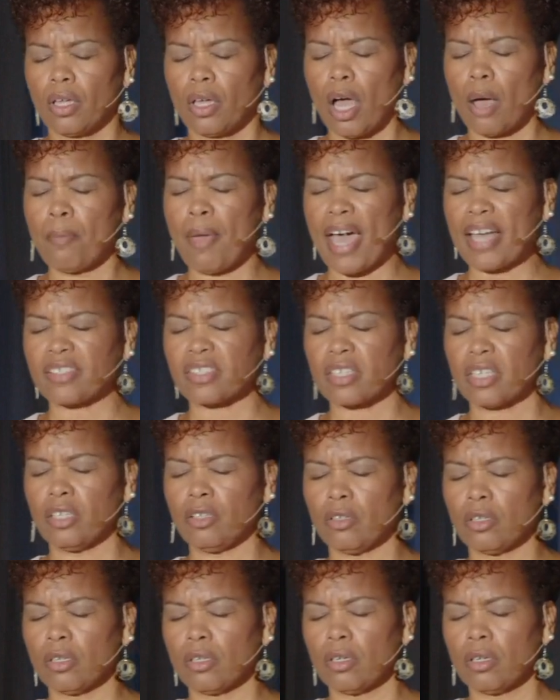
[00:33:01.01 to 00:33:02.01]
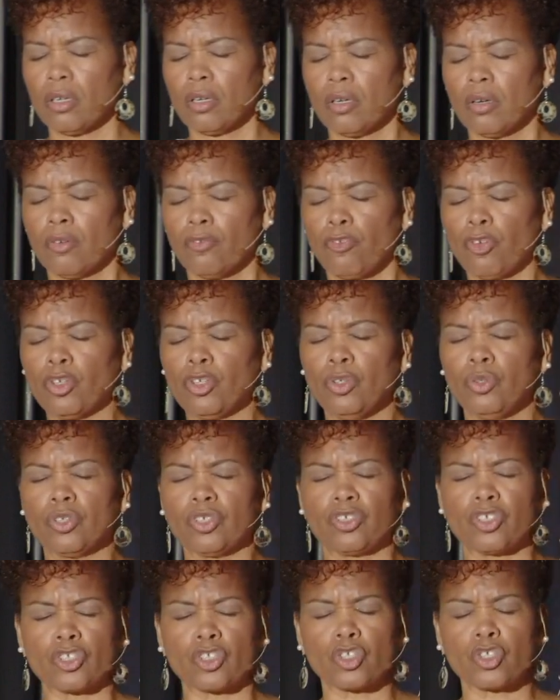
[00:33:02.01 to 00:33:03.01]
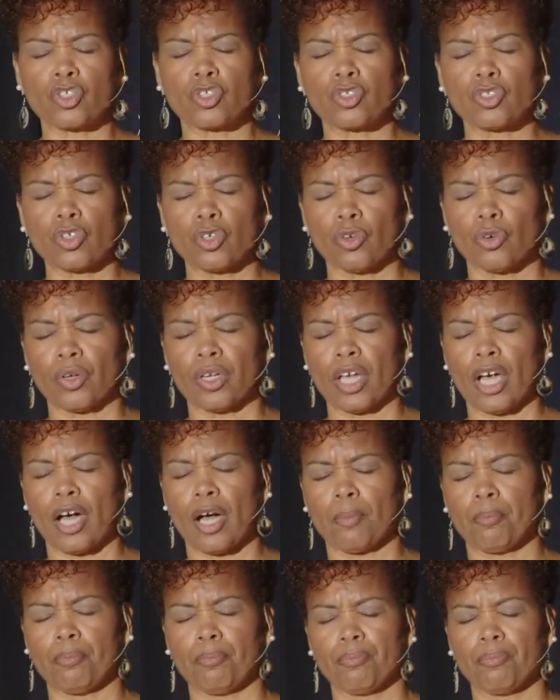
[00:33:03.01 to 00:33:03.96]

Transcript: I'm asking for you to just stir it up